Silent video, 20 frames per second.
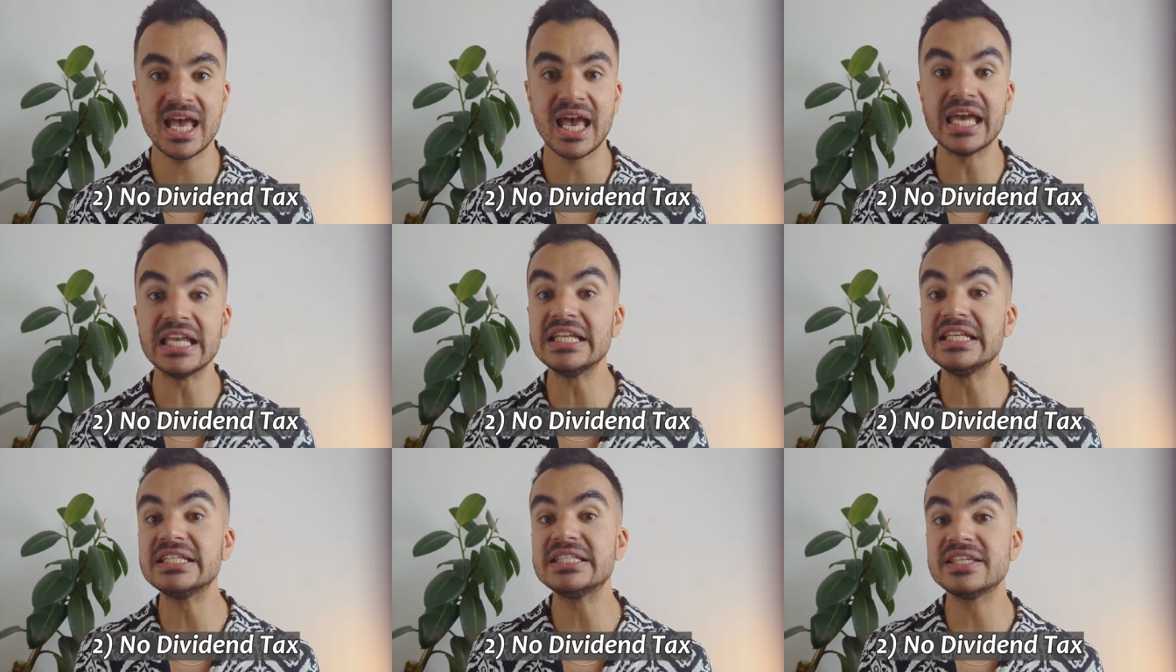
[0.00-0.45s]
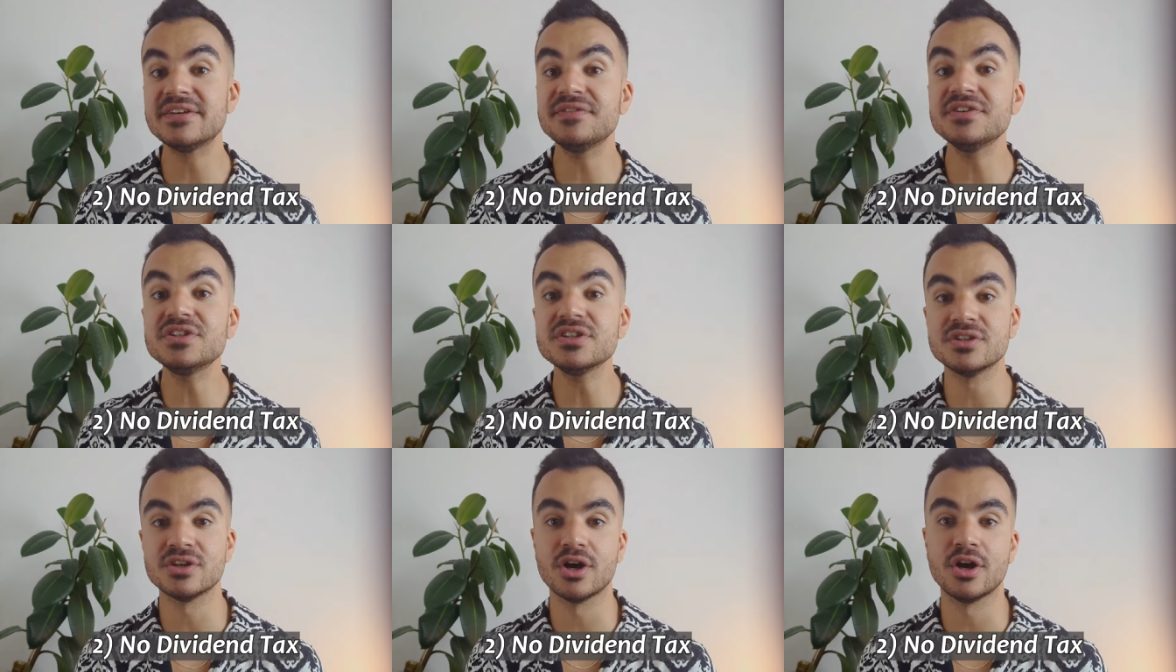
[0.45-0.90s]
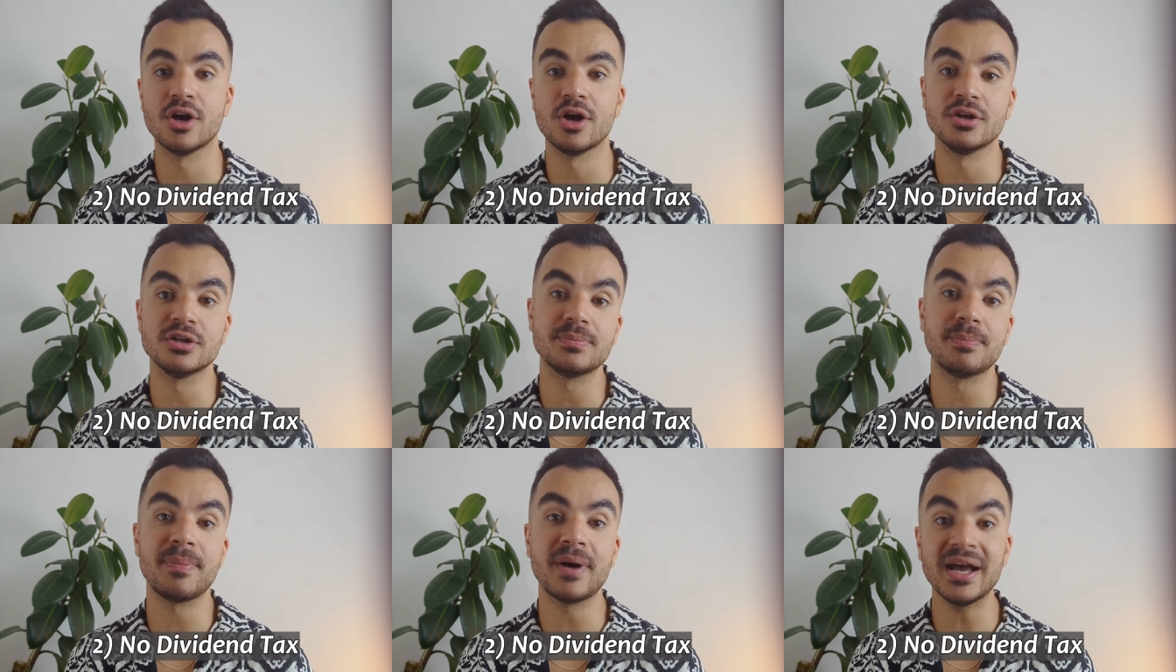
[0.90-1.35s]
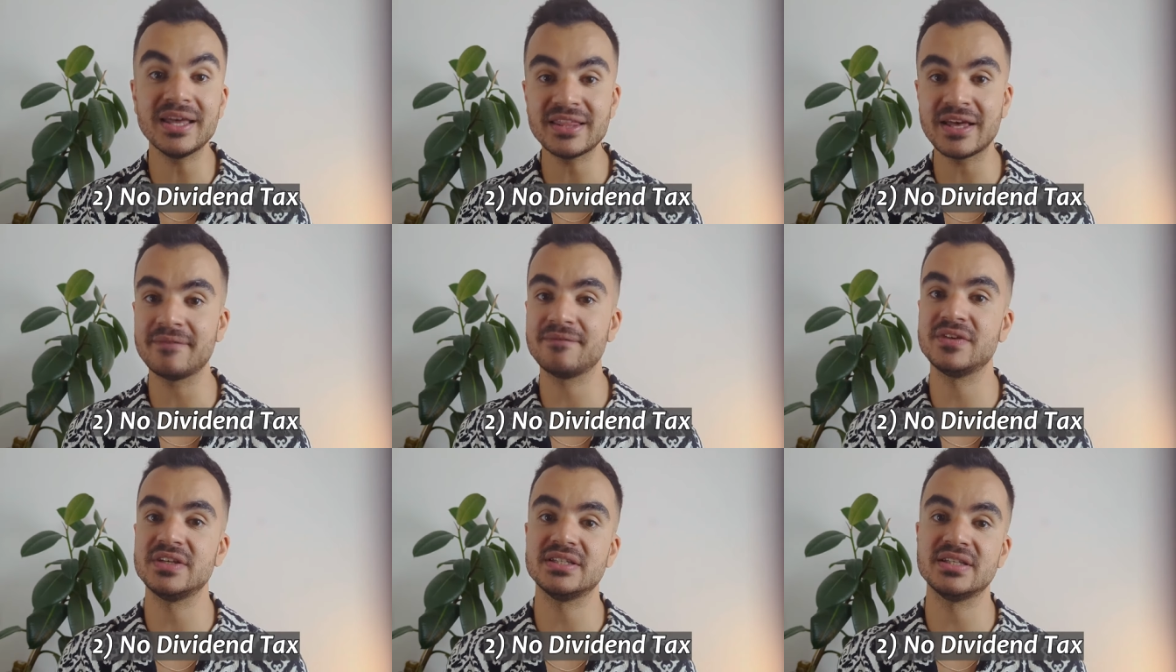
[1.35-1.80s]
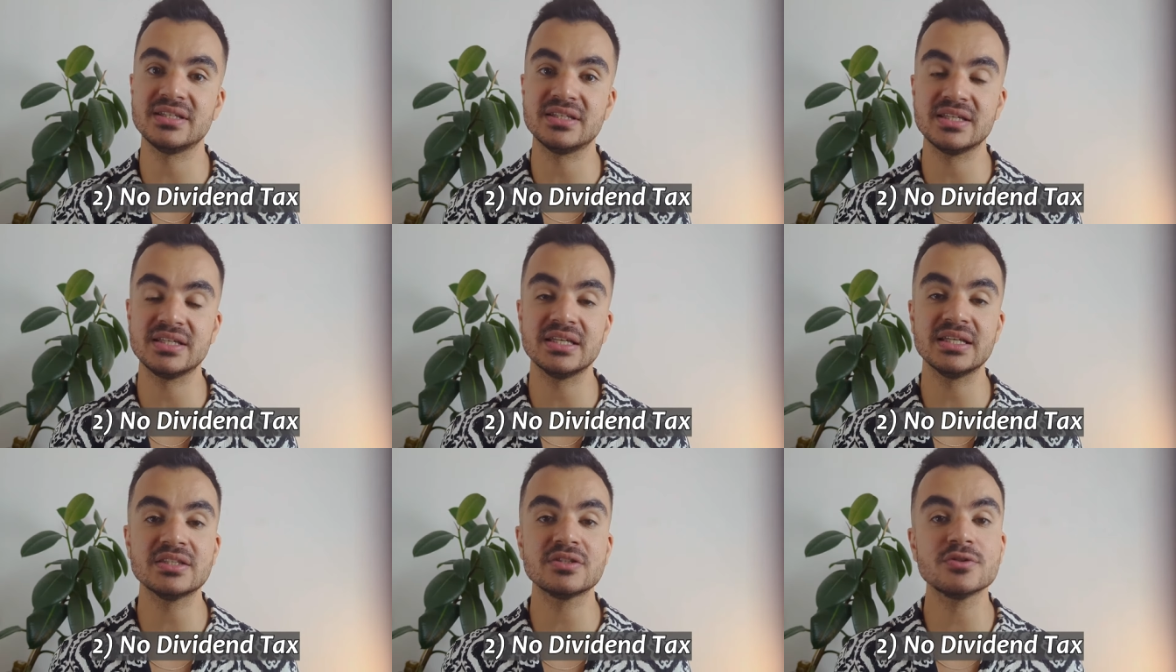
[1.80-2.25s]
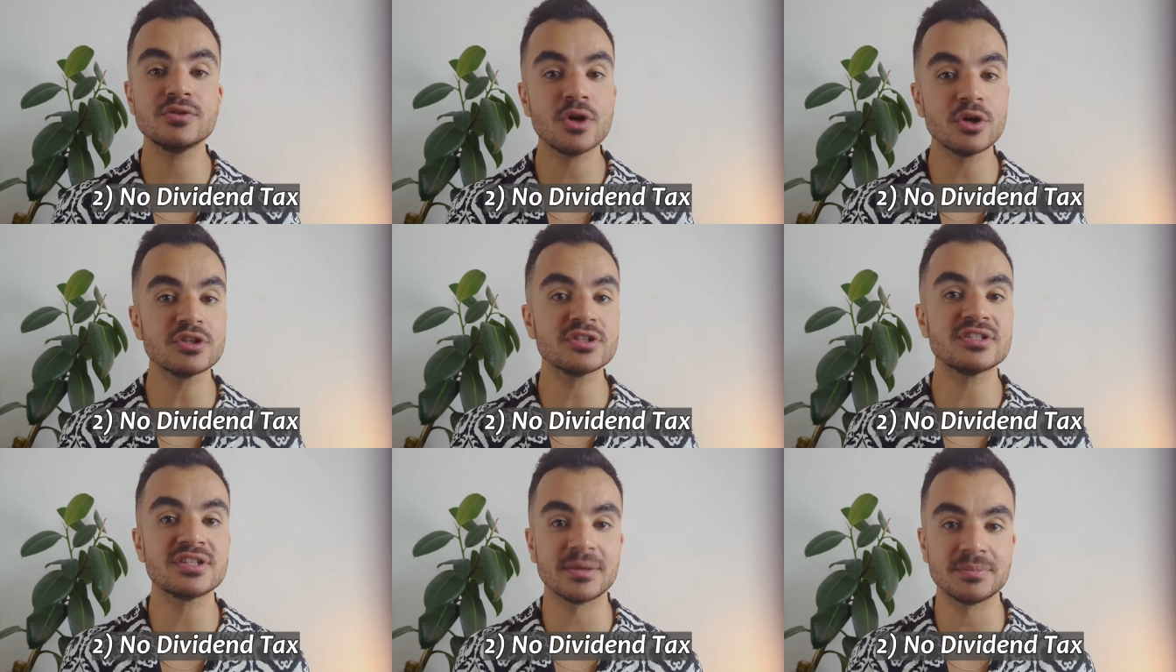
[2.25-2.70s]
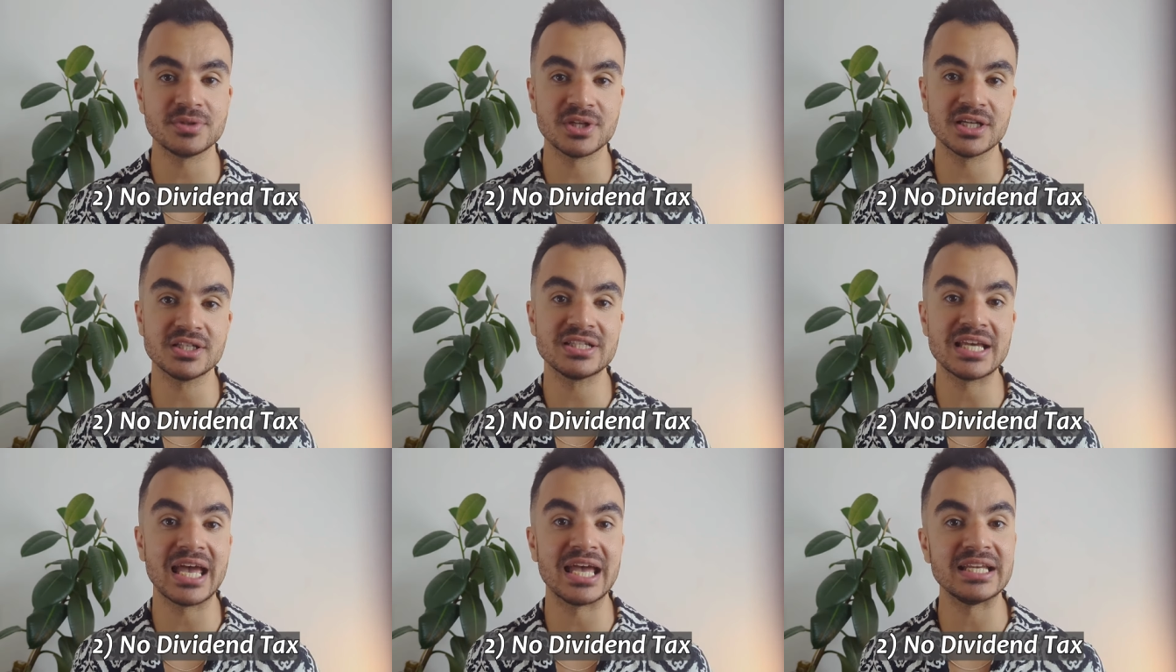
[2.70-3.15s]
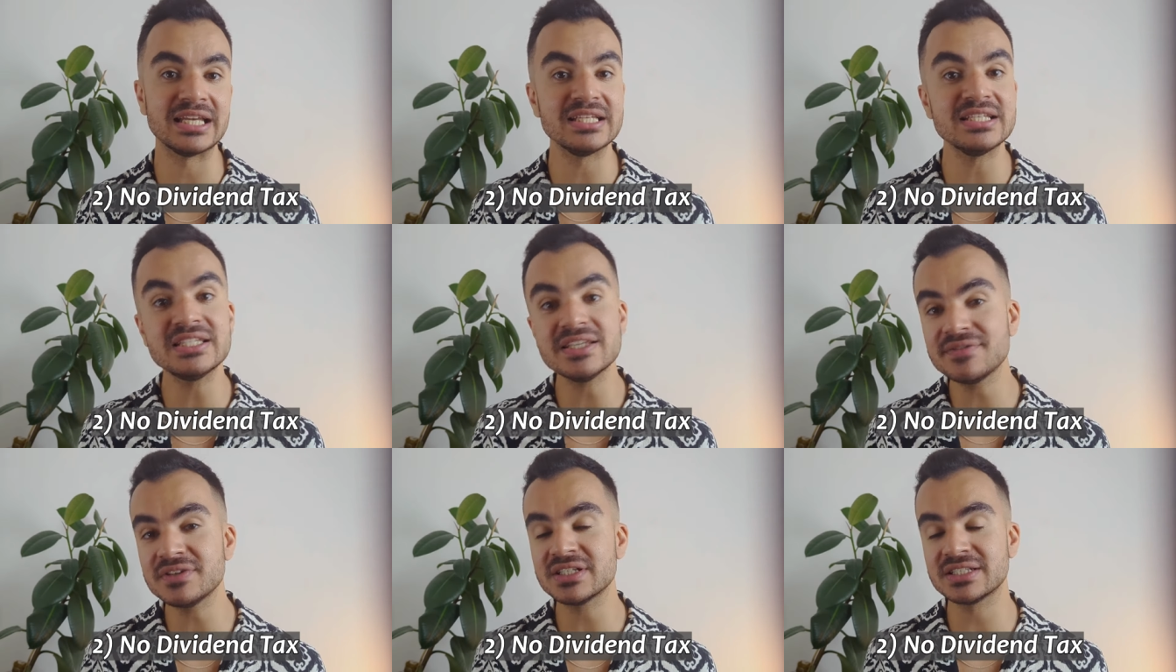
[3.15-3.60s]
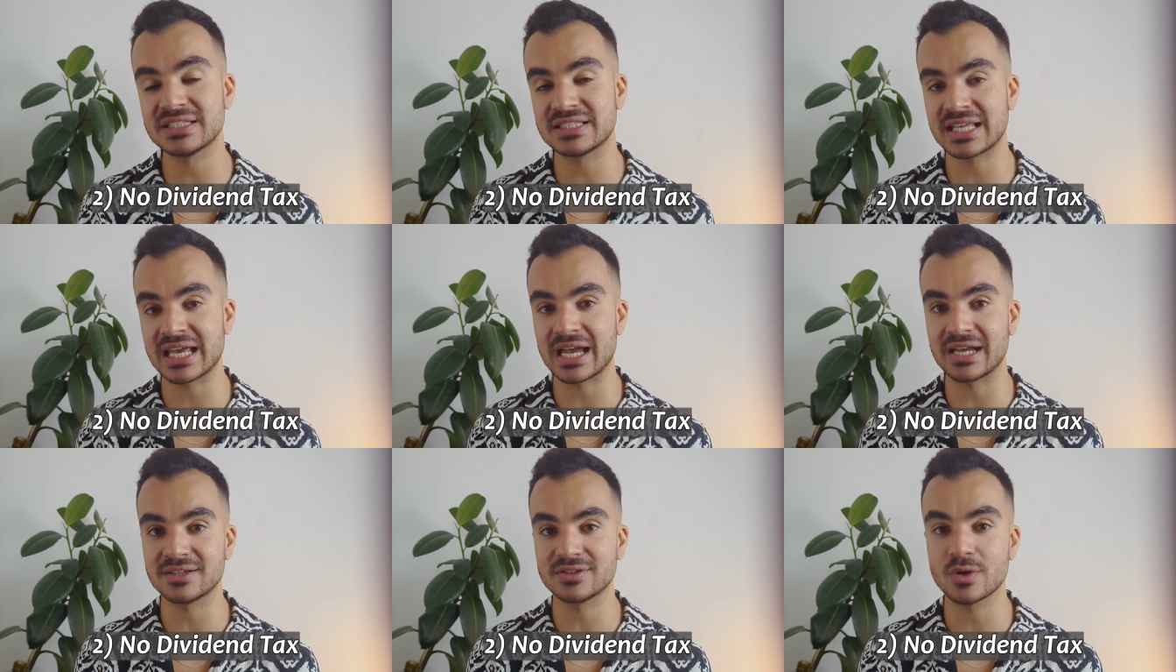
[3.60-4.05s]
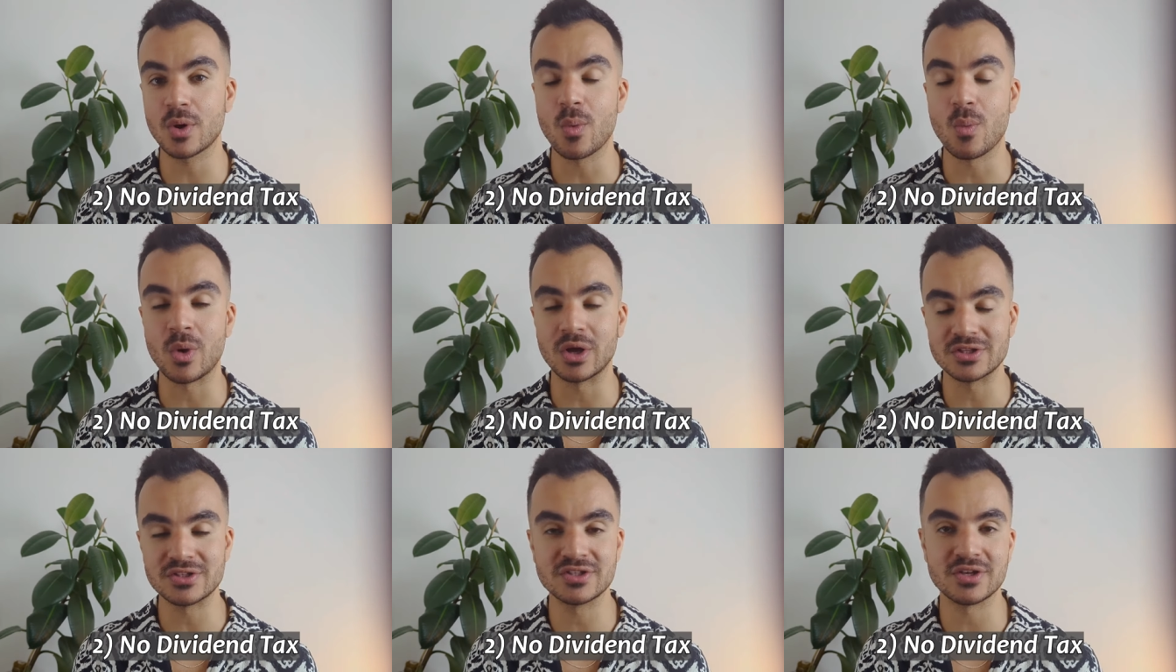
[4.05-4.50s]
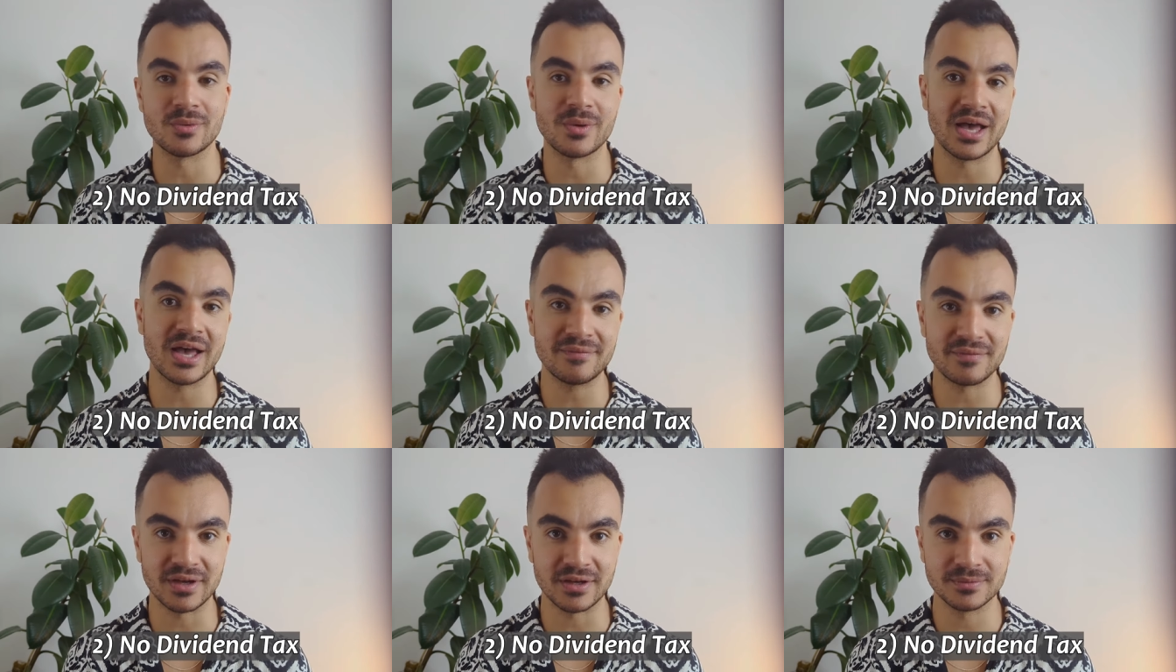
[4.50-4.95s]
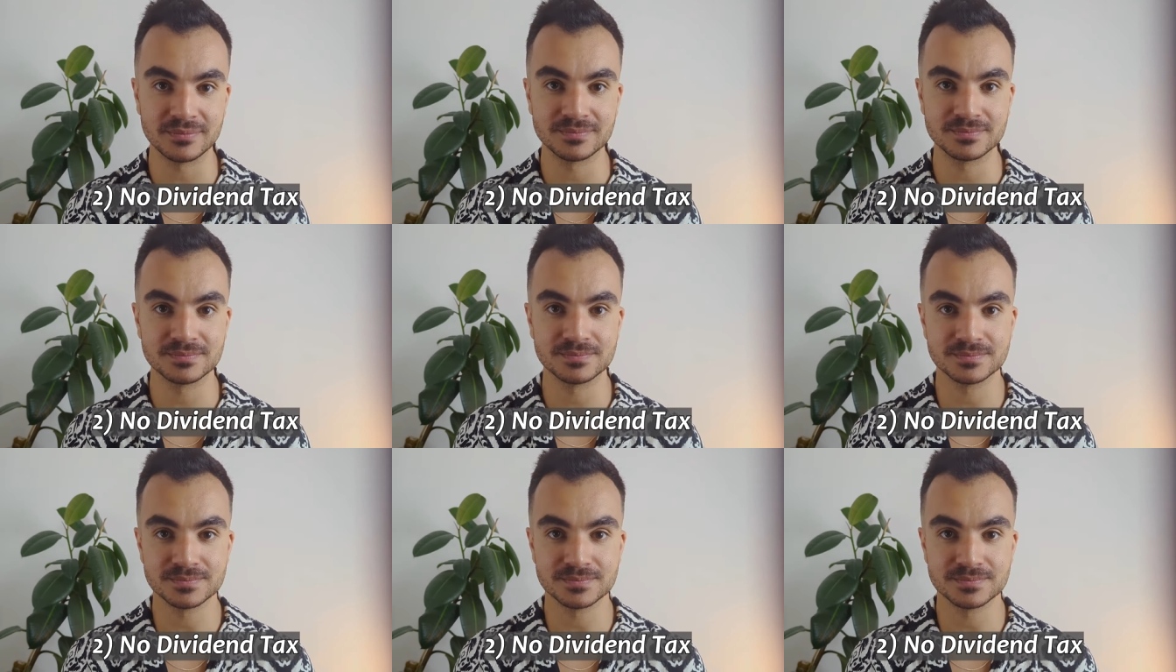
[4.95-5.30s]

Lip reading: any dividend earned by that VCT is not subject to any dividend tax whatsoever.